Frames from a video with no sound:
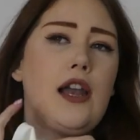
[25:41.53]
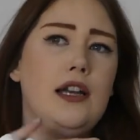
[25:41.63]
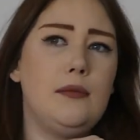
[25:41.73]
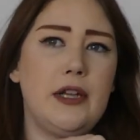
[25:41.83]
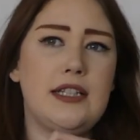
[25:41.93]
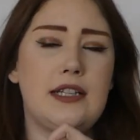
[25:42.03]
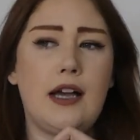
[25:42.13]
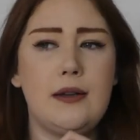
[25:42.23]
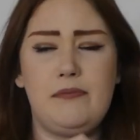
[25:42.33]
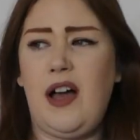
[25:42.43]
a little bit
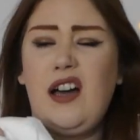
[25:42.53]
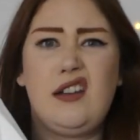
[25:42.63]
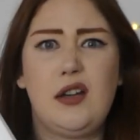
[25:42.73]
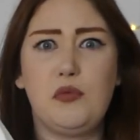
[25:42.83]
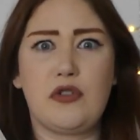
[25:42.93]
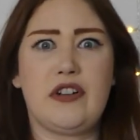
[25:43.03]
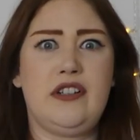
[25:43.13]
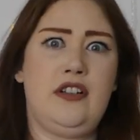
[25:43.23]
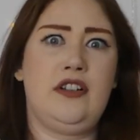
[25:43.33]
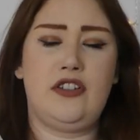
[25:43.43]
um i know
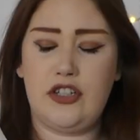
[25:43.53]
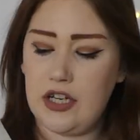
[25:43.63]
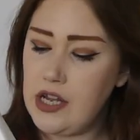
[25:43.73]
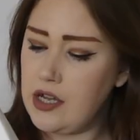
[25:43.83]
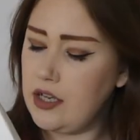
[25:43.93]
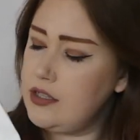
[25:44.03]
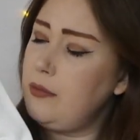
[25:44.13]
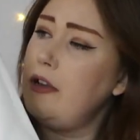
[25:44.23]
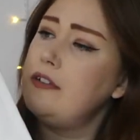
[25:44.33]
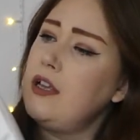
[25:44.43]
parisian chic i
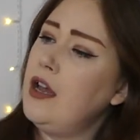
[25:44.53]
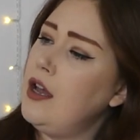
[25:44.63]
suppose